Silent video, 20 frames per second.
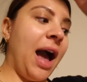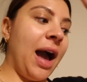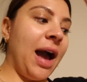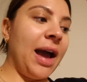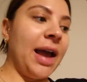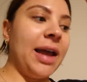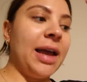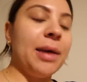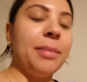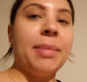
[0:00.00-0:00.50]

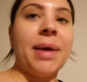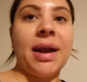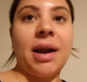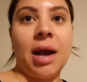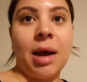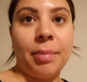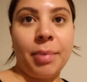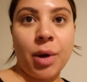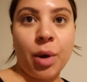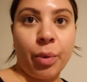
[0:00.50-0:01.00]
I met
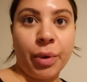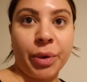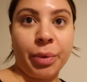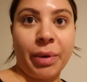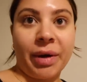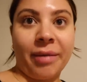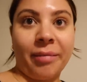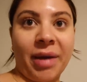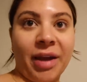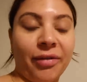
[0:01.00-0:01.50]
up with
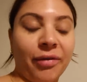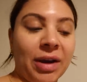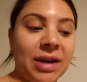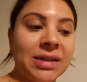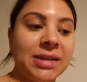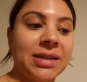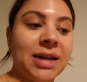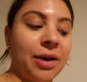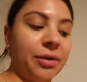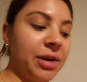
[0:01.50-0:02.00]
one of my
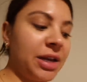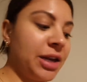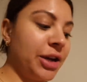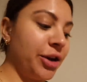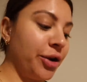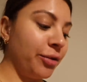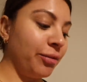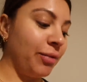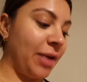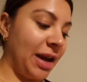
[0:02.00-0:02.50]
friends down
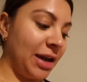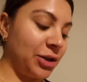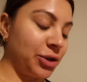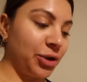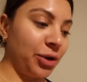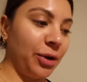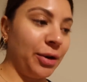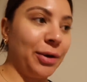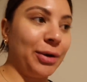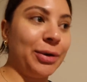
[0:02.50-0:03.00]
here,
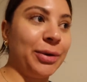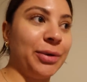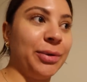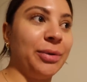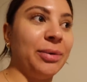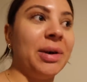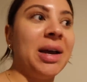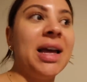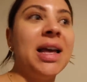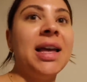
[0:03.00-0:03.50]
Rachel,
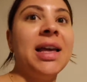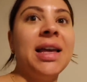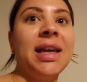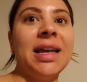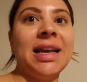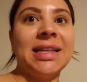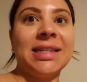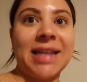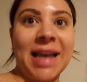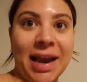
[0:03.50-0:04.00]
who
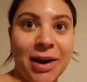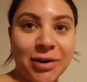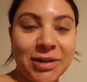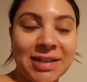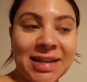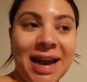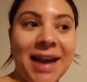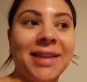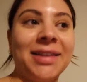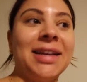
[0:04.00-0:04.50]
is a
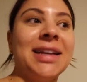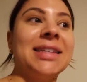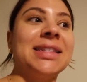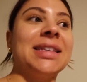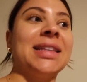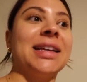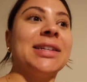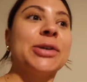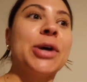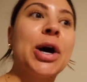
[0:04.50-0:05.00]
hairstylist
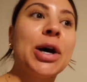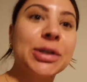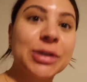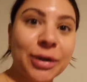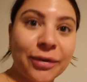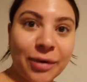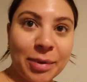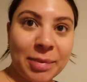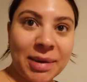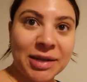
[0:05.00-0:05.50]
that's
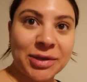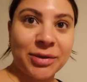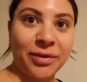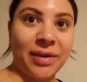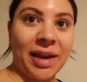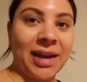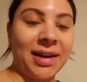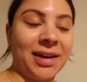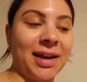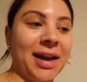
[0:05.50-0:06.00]
also from
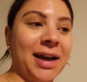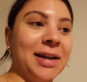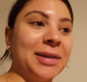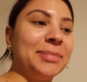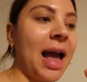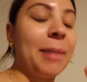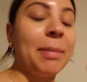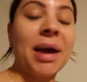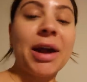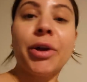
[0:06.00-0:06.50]
Pennsylvania.
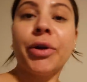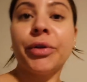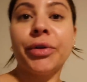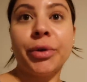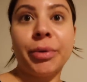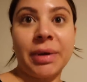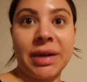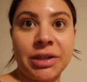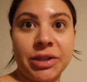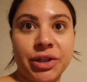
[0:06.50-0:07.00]
I met her
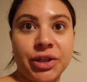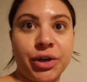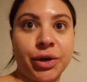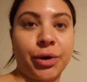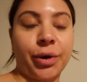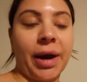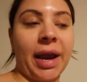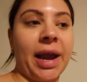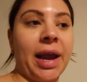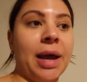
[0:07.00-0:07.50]
through
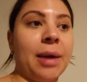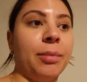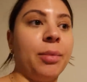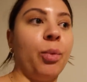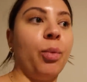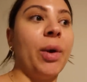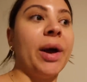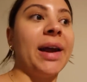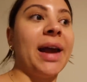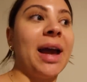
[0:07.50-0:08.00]
Instagram
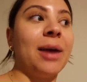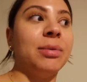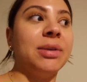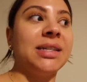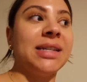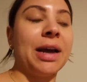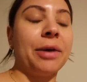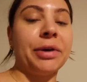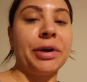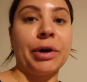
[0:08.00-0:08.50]
when I was
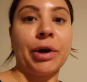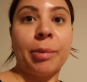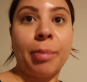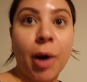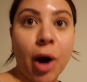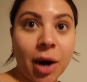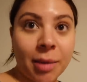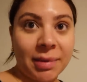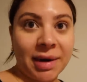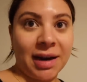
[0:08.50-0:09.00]
down here
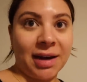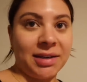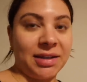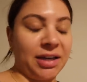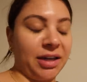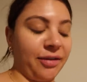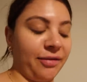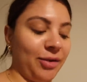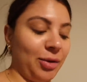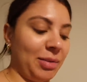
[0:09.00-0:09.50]
apartment
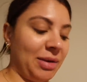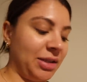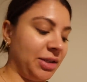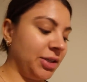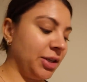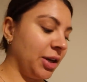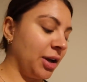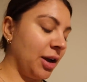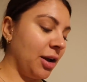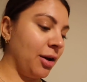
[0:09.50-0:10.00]
hunting a few
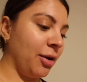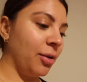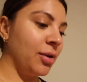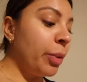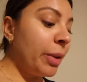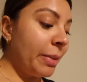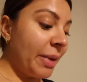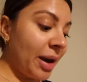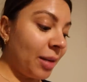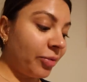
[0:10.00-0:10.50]
months ago.
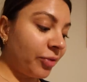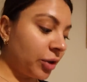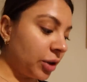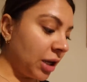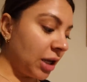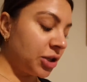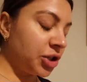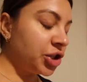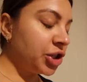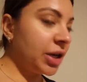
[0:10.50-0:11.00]
We met up for
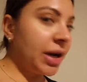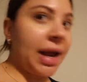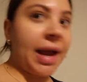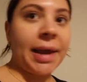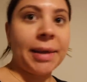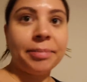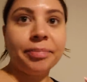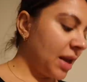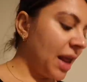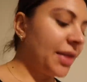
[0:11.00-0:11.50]
lunch
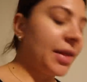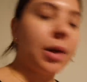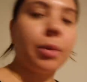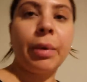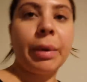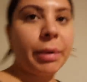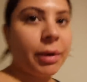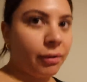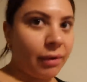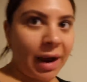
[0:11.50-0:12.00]
today, and then
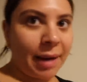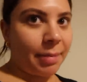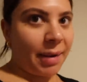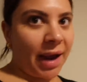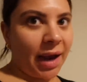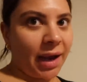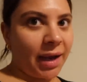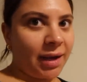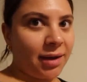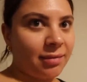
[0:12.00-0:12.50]
we were right
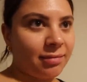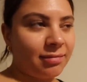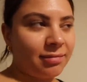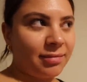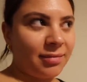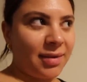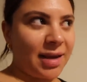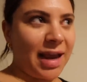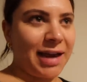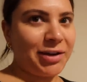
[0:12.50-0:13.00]
by
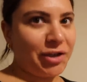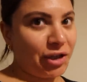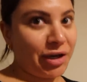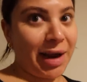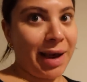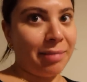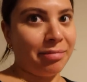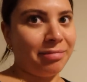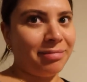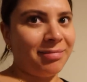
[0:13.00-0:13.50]

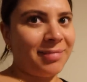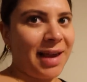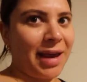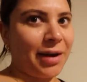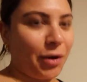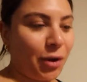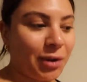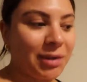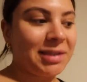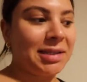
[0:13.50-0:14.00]
H&M
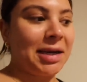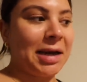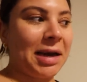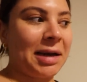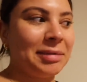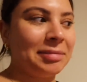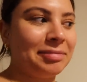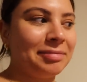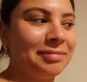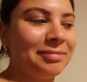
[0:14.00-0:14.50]
and
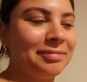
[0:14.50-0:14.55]
Ulta.